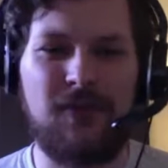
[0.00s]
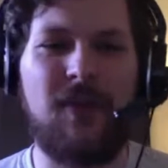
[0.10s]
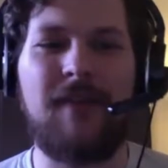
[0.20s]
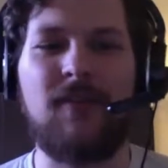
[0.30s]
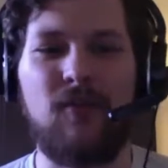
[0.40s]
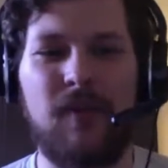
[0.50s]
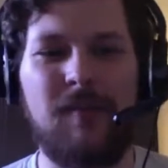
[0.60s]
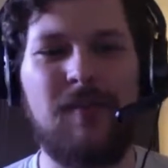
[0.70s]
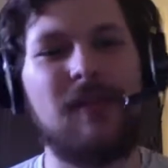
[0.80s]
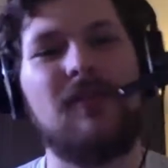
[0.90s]
have to
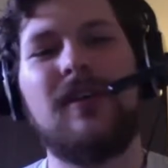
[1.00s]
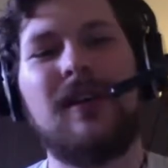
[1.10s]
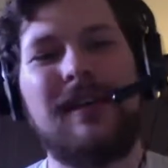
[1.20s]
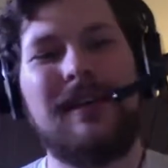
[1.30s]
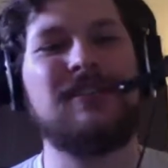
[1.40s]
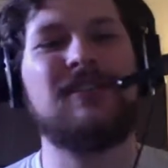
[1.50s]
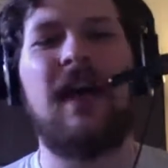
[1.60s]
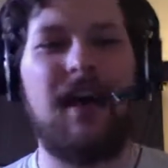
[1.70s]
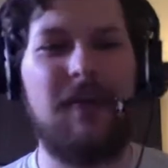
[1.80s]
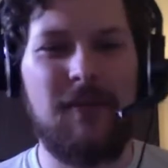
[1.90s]
rebuild each
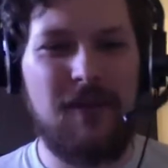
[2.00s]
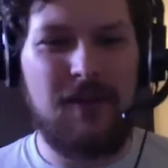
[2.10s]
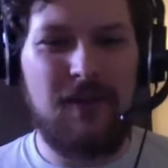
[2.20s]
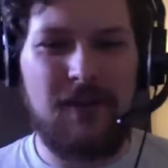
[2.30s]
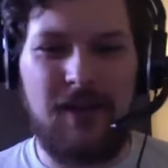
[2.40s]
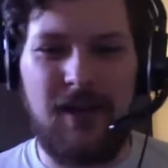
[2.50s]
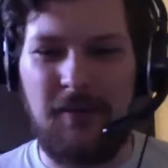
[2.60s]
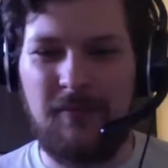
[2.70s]
time, so